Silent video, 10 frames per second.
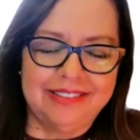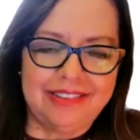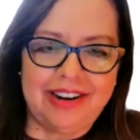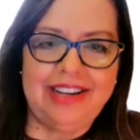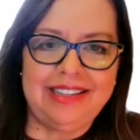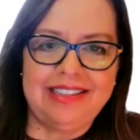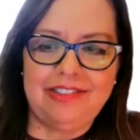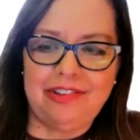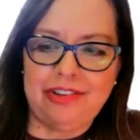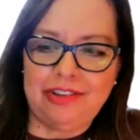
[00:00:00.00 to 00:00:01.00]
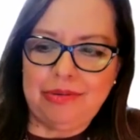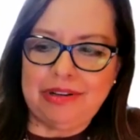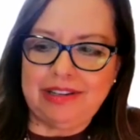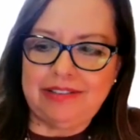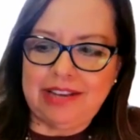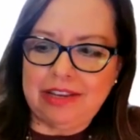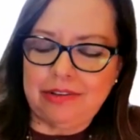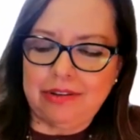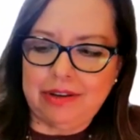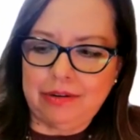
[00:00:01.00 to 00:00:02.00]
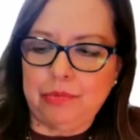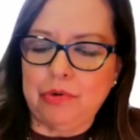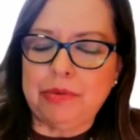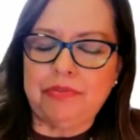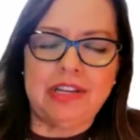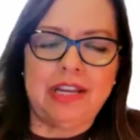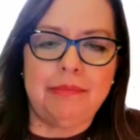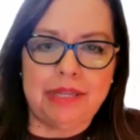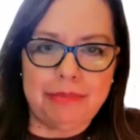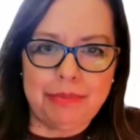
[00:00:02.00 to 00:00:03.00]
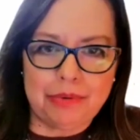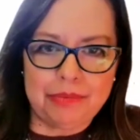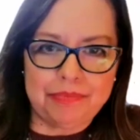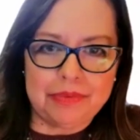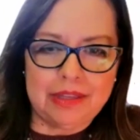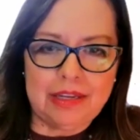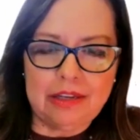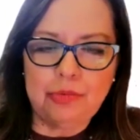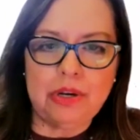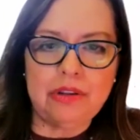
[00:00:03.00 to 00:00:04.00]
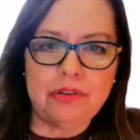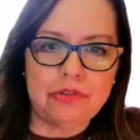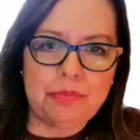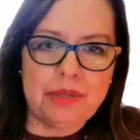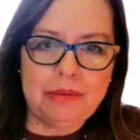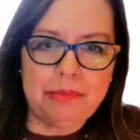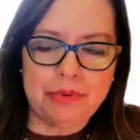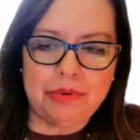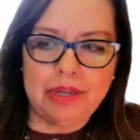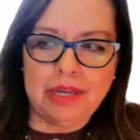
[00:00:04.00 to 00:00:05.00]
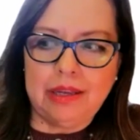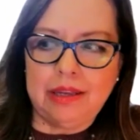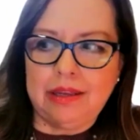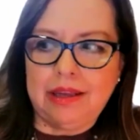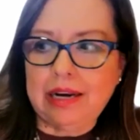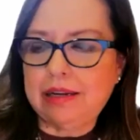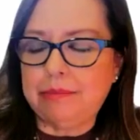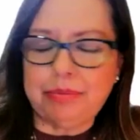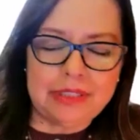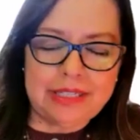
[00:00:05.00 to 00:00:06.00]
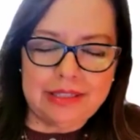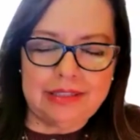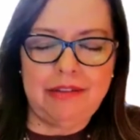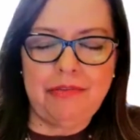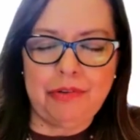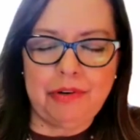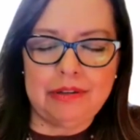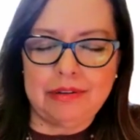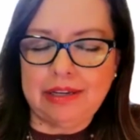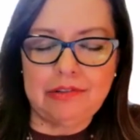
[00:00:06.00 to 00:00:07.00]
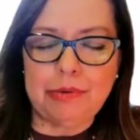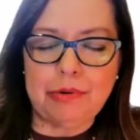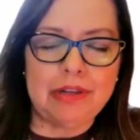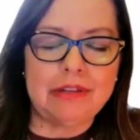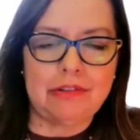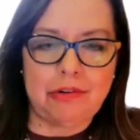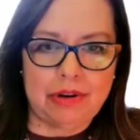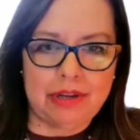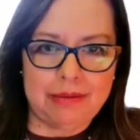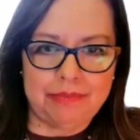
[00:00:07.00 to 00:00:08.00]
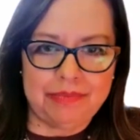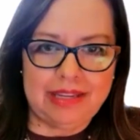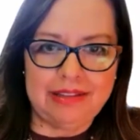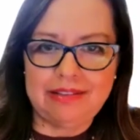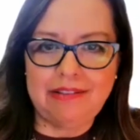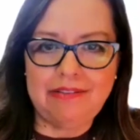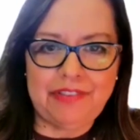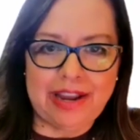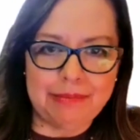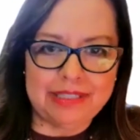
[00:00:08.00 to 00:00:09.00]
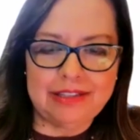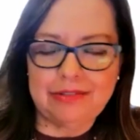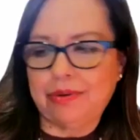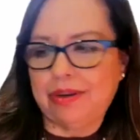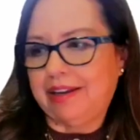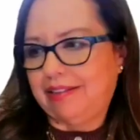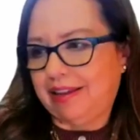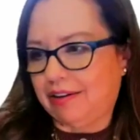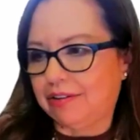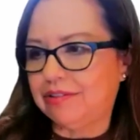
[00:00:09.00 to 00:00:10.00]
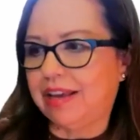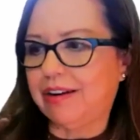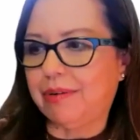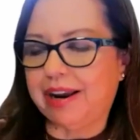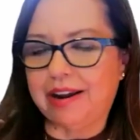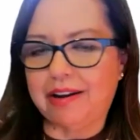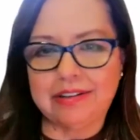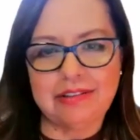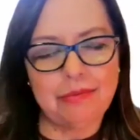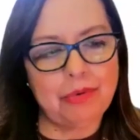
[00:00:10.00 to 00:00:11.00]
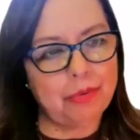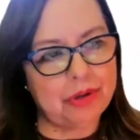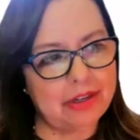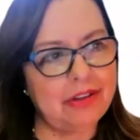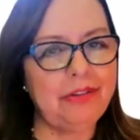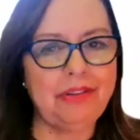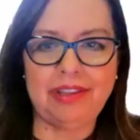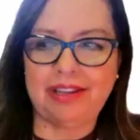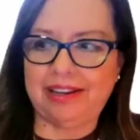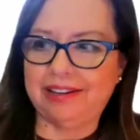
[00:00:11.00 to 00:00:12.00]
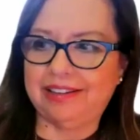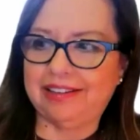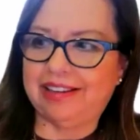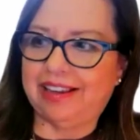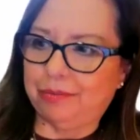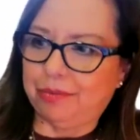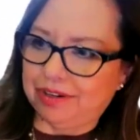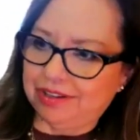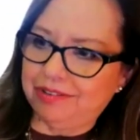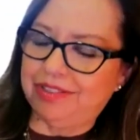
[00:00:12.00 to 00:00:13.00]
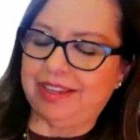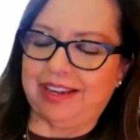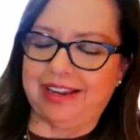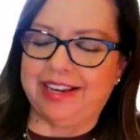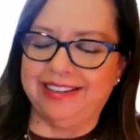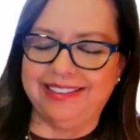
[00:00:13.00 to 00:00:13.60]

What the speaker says: right? Because you let's take a room of 10 people. Each one of those people had a completely different experience growing up. In some families, they all sat around and said, well, what do you think? And what do you think?